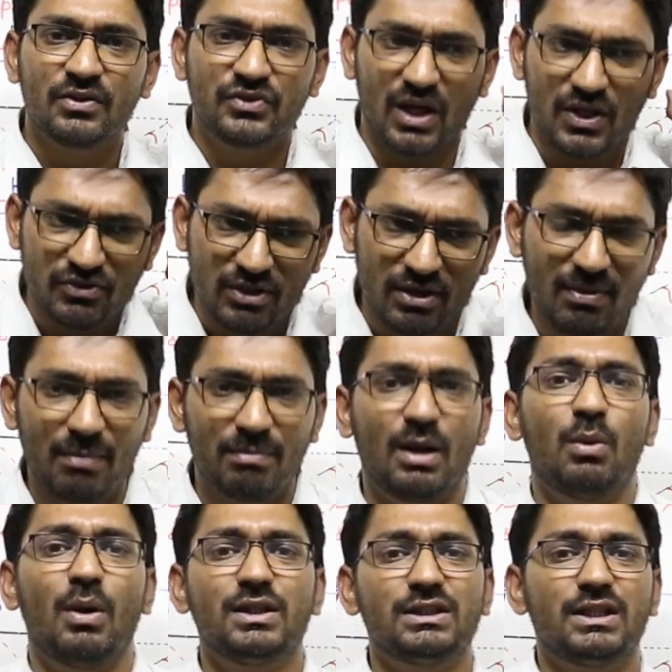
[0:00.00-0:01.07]
Just remember
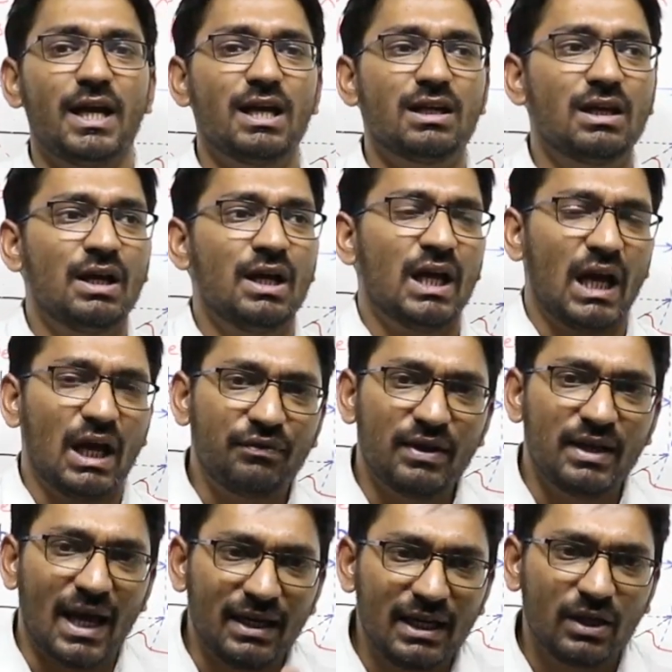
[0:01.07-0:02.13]
one thing, if
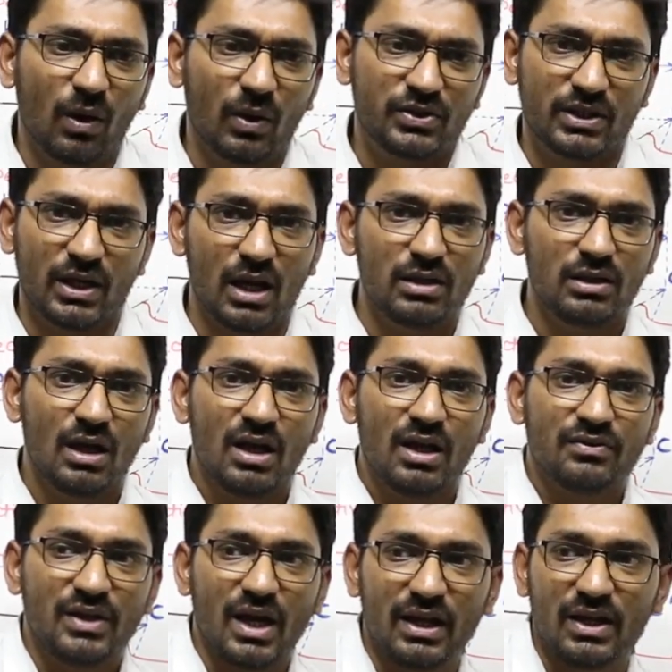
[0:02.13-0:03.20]
in any question
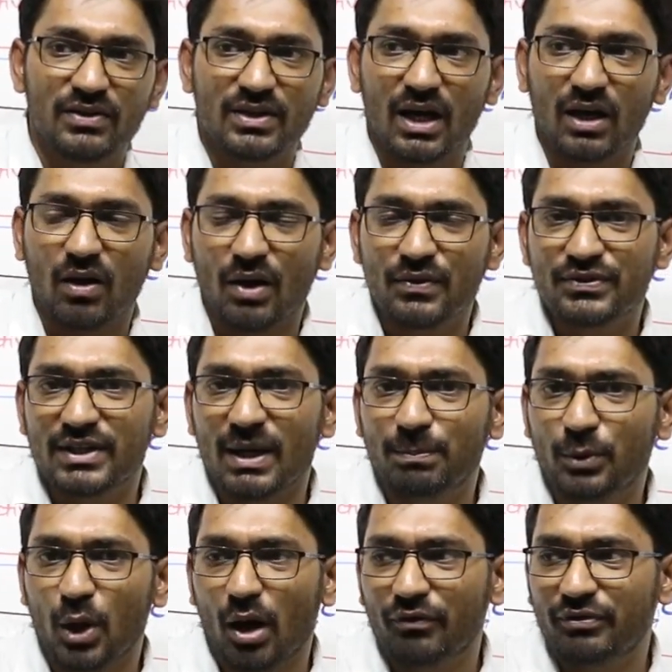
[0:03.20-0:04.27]
there is a
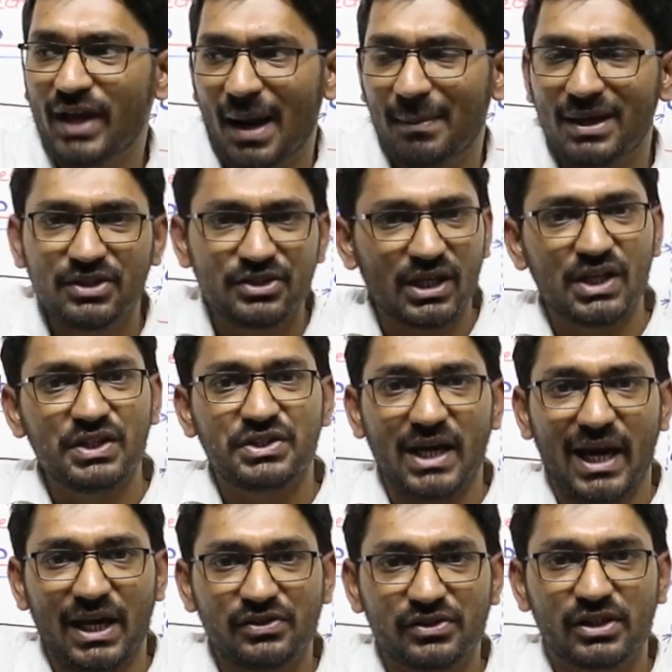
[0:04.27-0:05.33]
concept of dimension
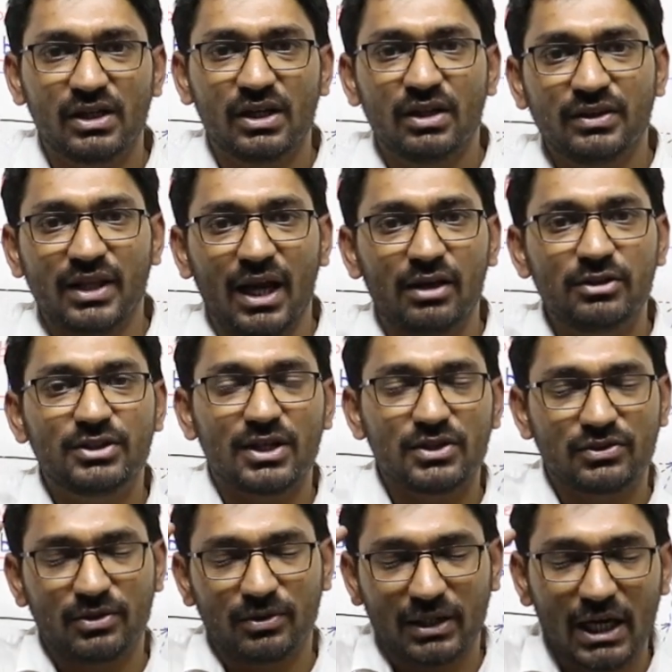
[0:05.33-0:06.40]
change, then
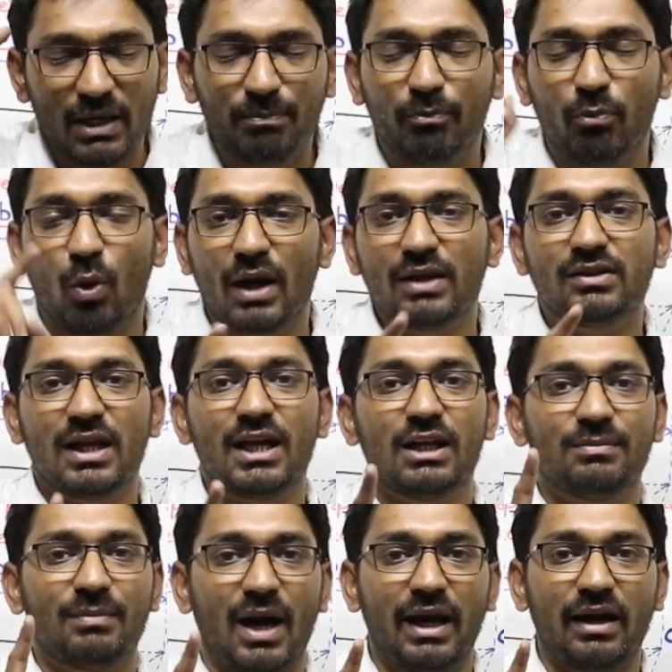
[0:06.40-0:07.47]
just keep one thing
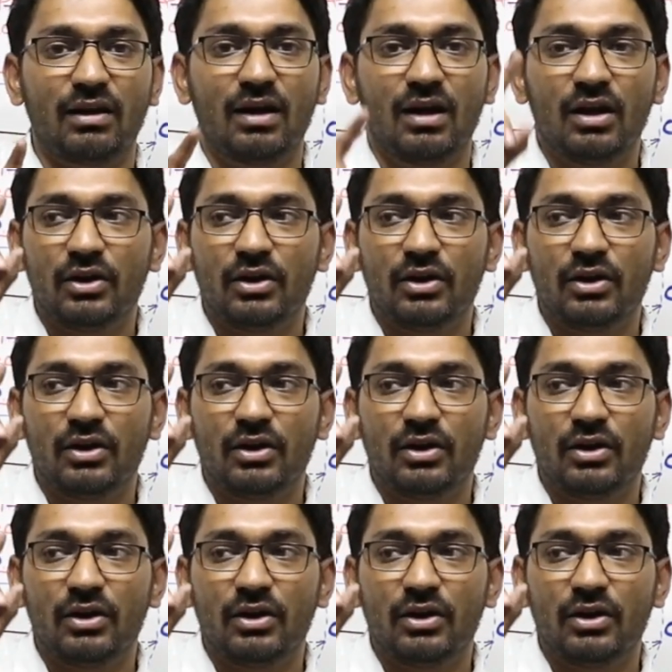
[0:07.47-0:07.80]
in mind,